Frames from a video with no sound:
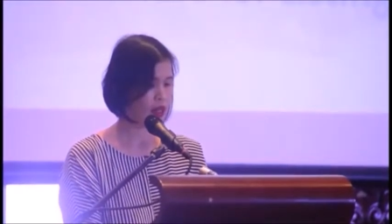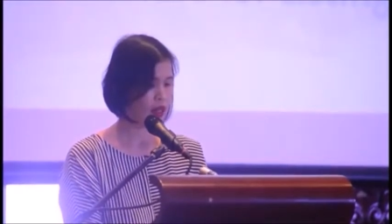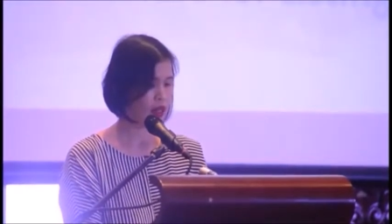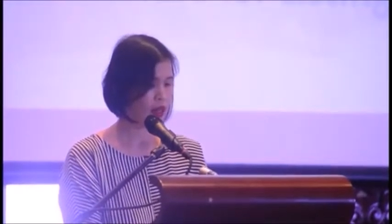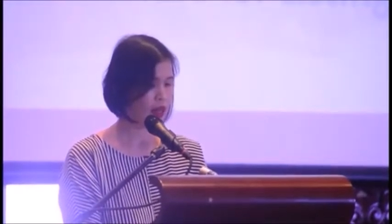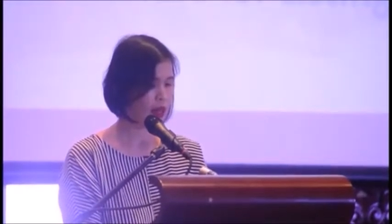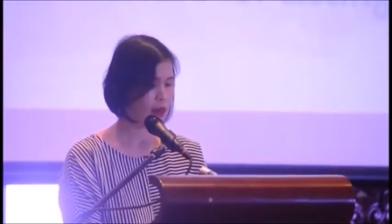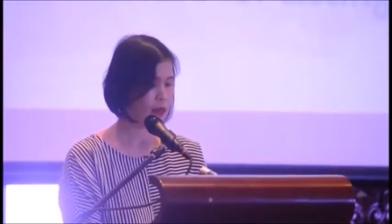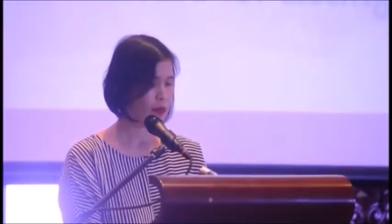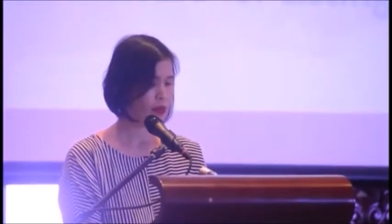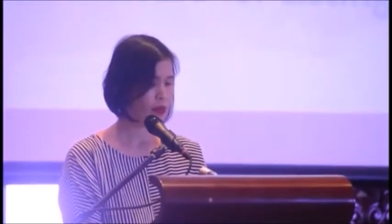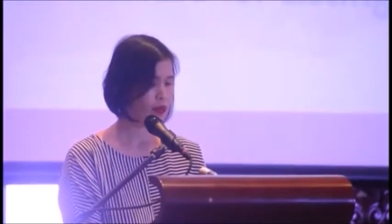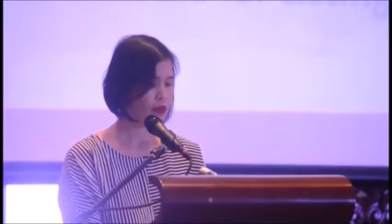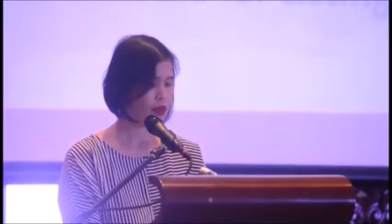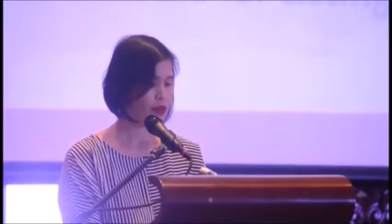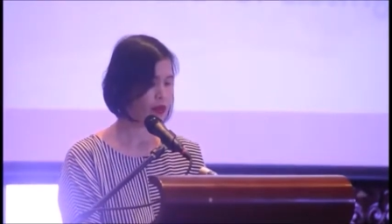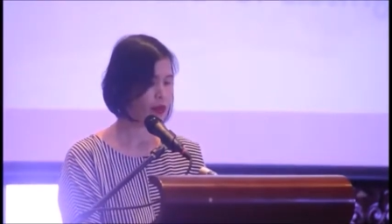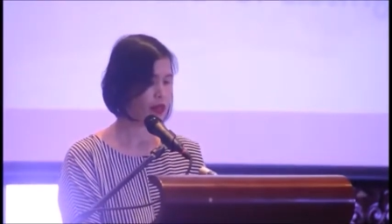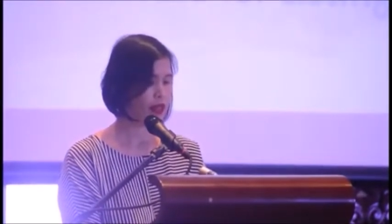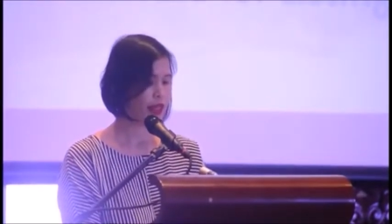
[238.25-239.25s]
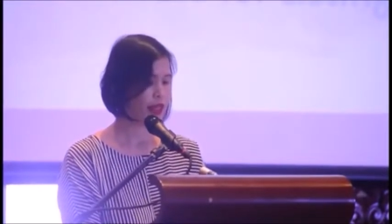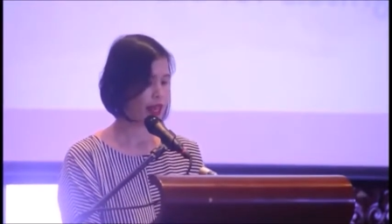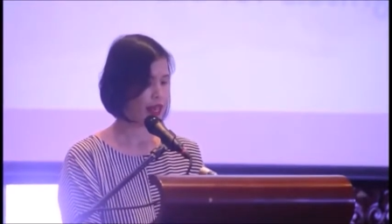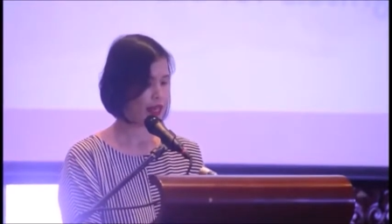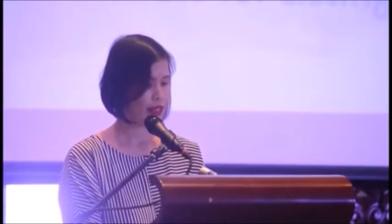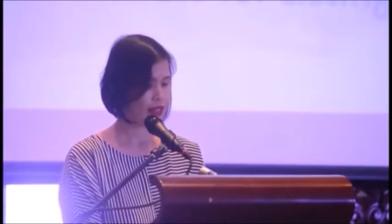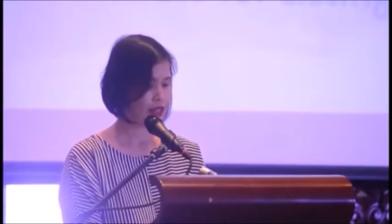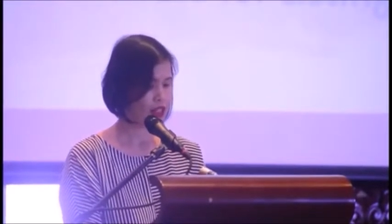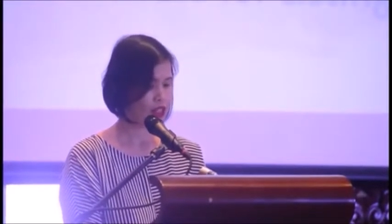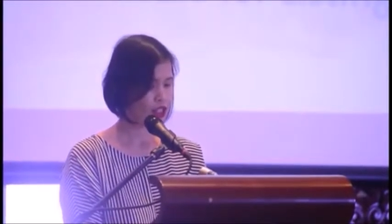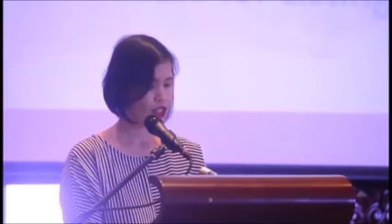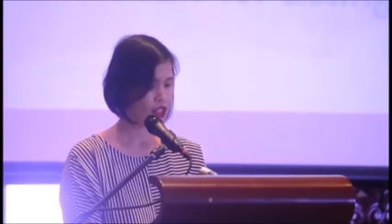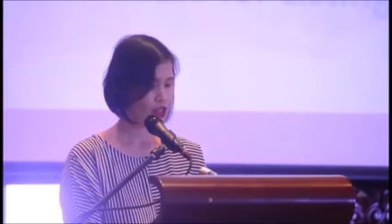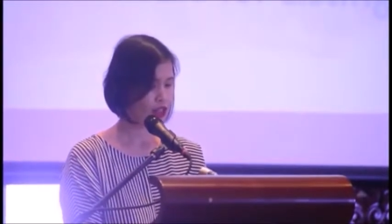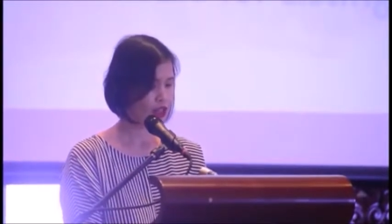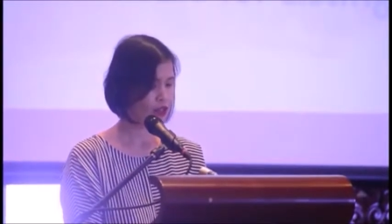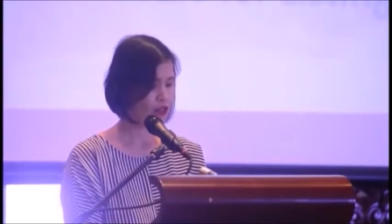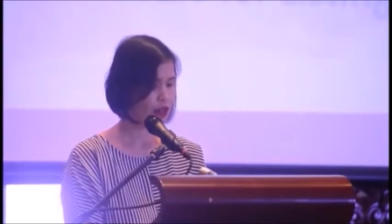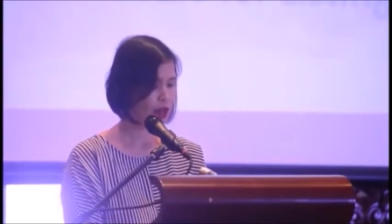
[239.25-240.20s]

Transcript: that proverbial adage on